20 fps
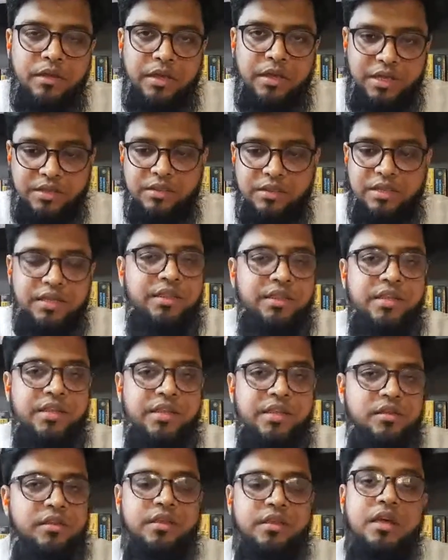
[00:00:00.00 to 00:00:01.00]
In these
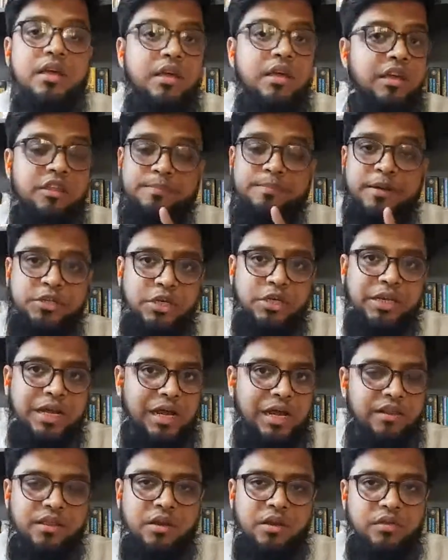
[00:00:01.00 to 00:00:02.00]
cases, especially
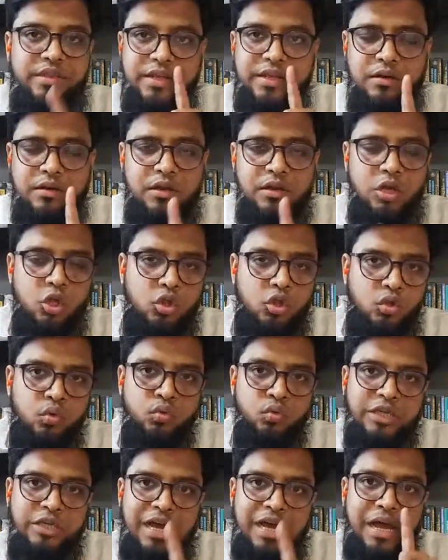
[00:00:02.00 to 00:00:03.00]
carcinosin,
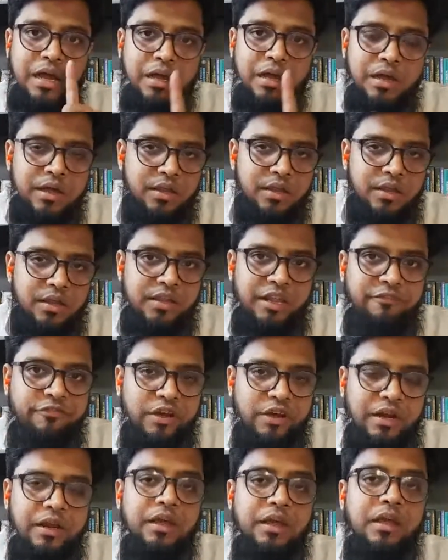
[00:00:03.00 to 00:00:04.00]
thuja,
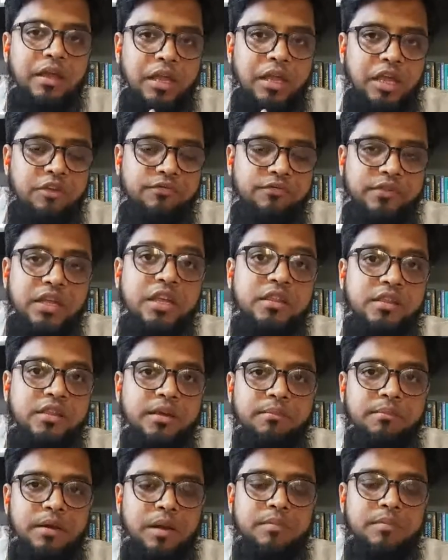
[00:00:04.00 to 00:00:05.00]
sulfur, if these
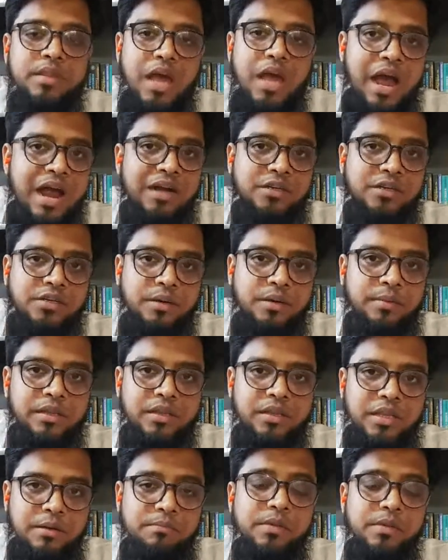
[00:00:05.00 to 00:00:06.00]
symptoms are
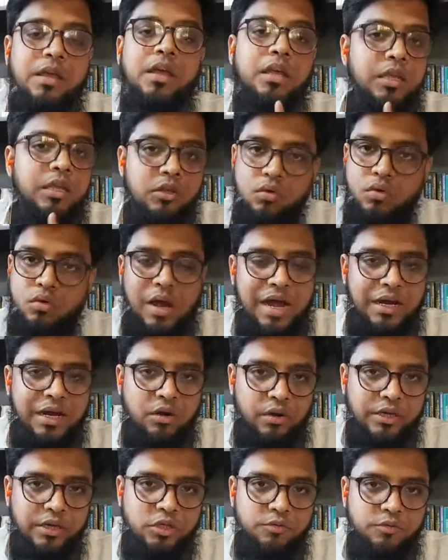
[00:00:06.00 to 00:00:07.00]
troublesome, you are
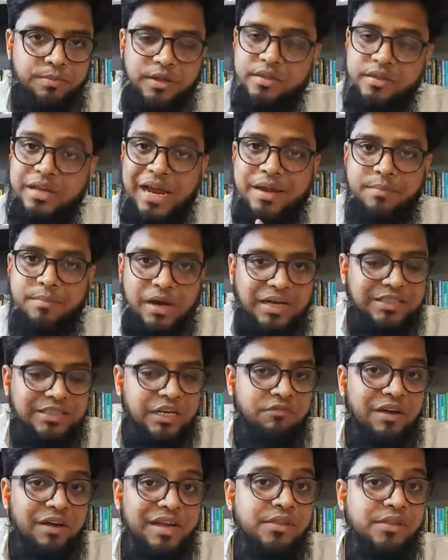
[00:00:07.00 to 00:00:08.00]
going to prescribe.
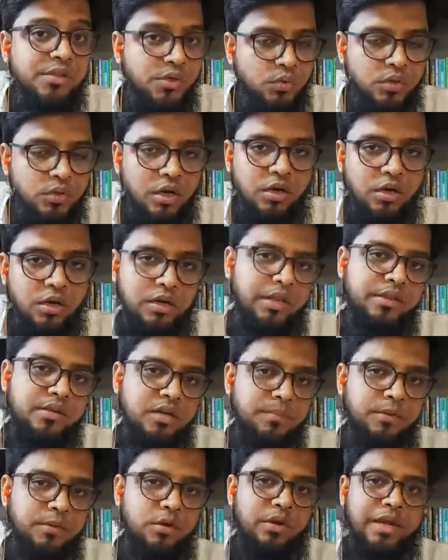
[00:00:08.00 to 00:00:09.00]
Otherwise, do not
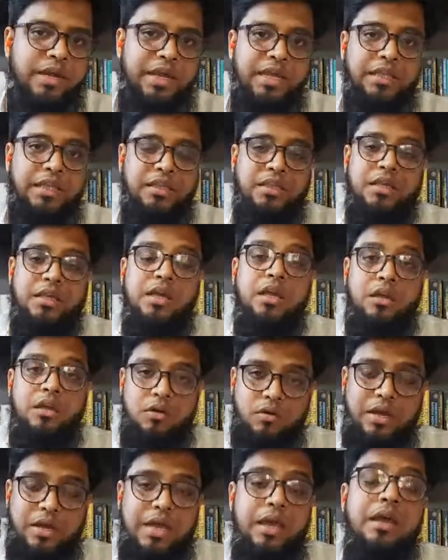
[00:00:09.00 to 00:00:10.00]
disturb your case.
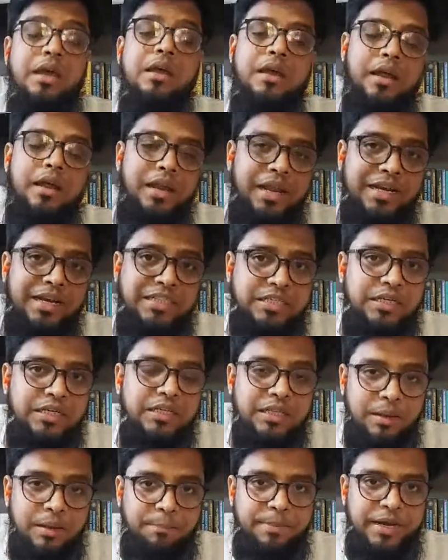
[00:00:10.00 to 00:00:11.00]
Okay, let
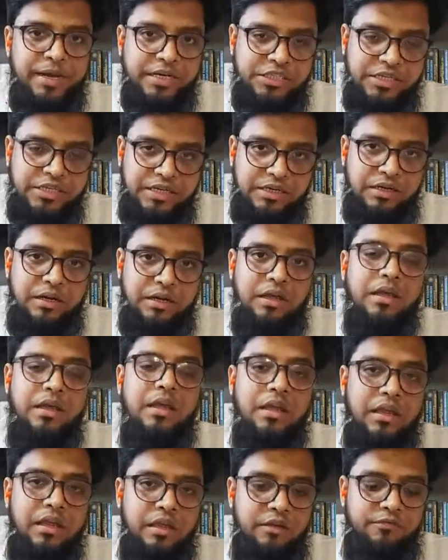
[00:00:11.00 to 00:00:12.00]
the patient
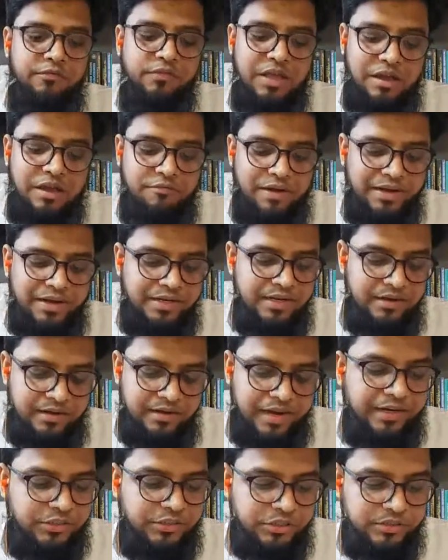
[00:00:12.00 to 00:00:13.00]
give the vital
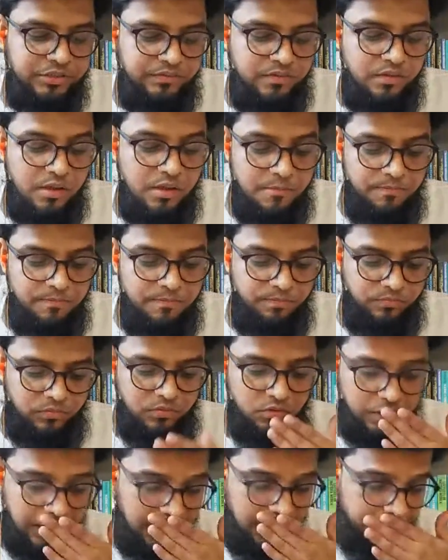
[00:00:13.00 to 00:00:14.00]
reactions.
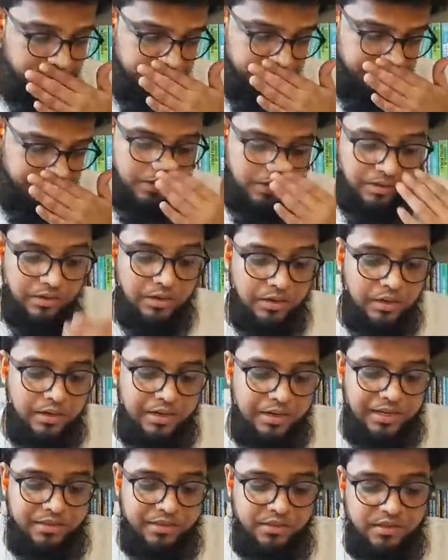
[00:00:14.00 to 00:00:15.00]
Okay,
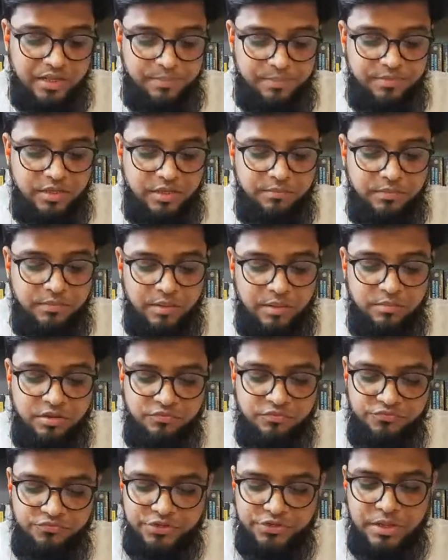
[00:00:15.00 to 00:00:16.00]
next, some symptoms
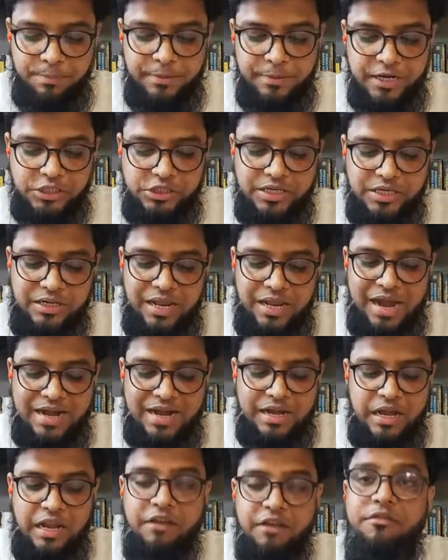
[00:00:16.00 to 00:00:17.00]
which the patient
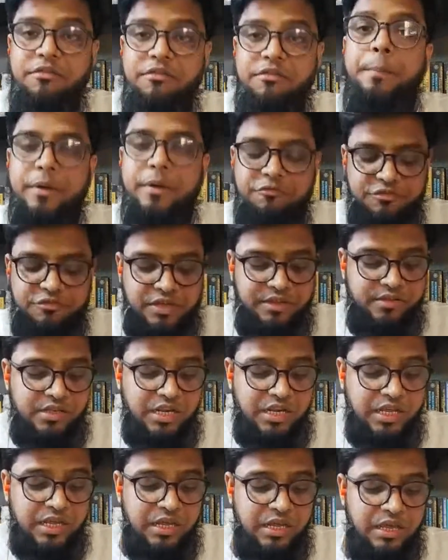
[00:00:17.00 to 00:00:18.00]
had never
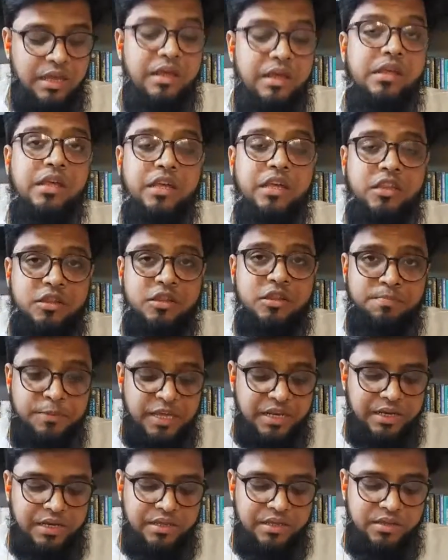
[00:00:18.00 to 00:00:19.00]
previously
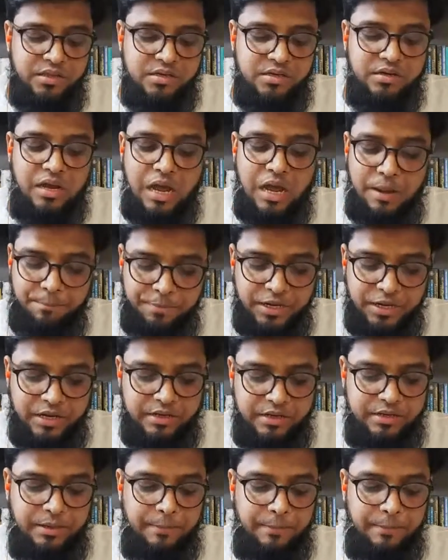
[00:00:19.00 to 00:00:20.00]
experienced
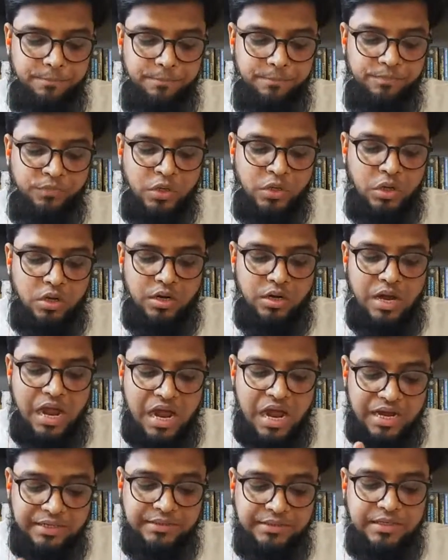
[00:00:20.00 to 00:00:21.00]
appear, or
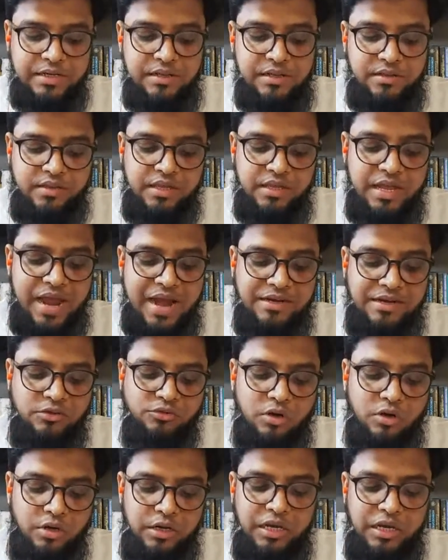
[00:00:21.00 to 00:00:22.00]
others he had
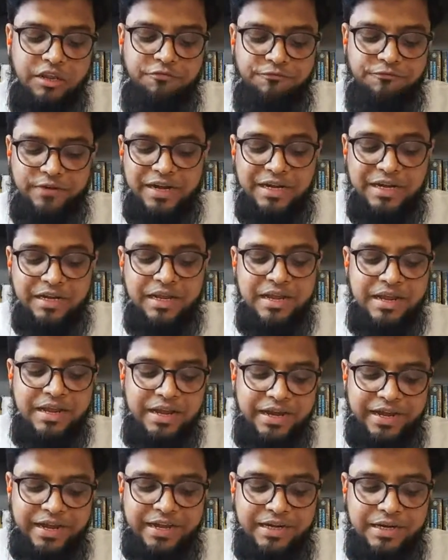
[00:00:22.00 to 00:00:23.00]
only felt
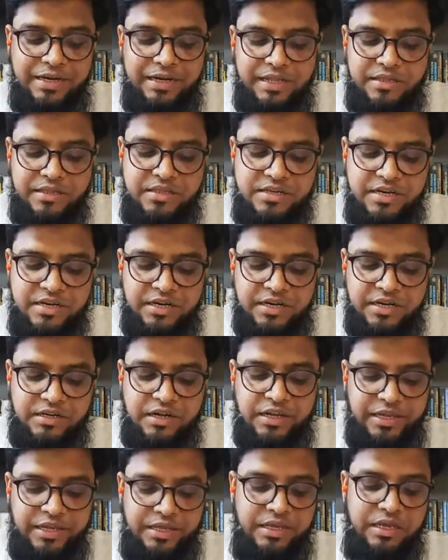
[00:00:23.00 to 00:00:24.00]

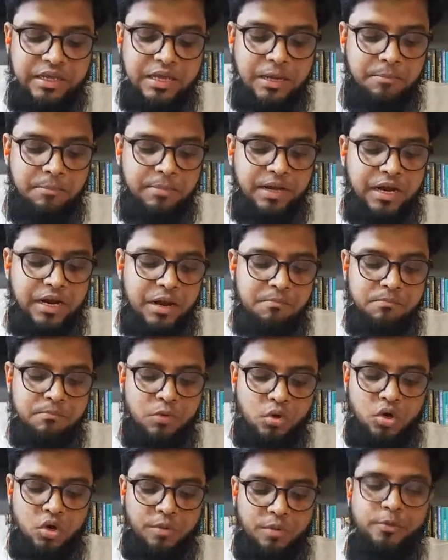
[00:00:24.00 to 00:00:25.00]
indistinctly become
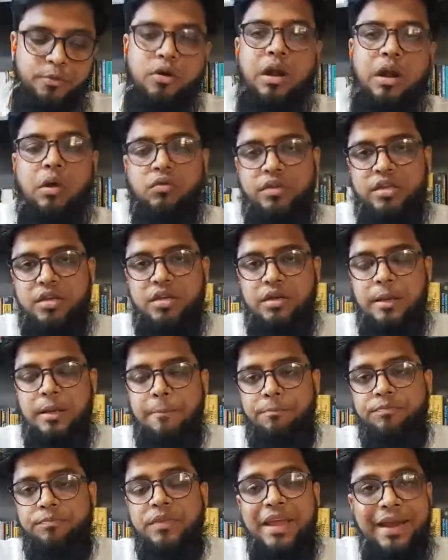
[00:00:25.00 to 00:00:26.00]
more pronounced.
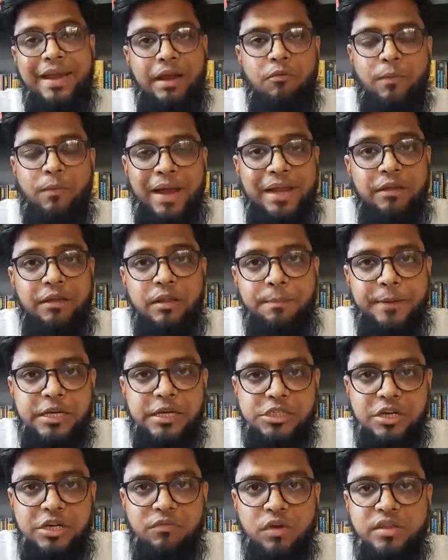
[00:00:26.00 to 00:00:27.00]
Why the
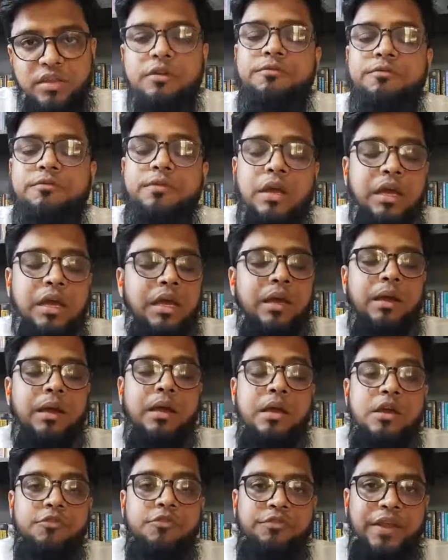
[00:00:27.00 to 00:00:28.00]
patient was
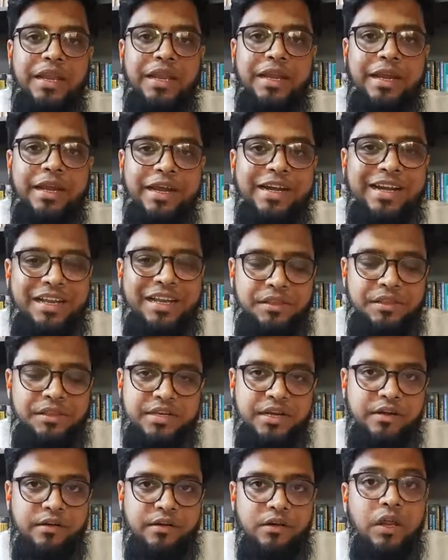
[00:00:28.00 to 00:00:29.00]
feeling
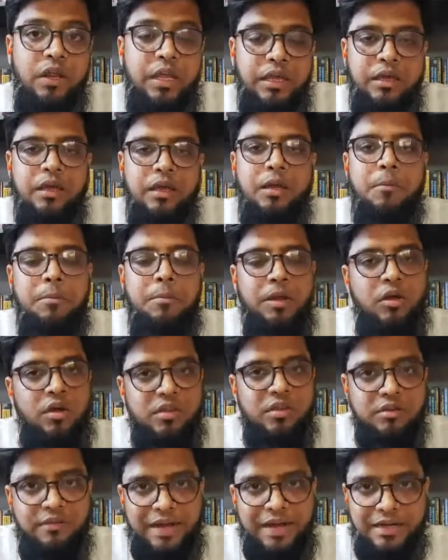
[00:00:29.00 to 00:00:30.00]
indistinctly?
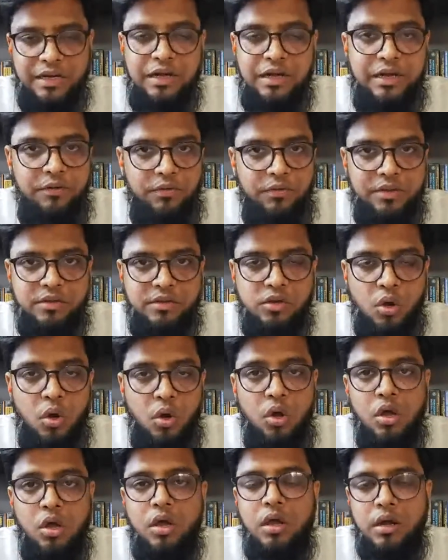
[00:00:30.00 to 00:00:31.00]
Because the vitality was
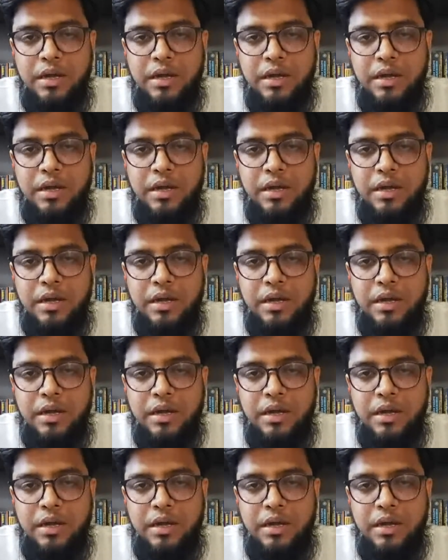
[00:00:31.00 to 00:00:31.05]
low.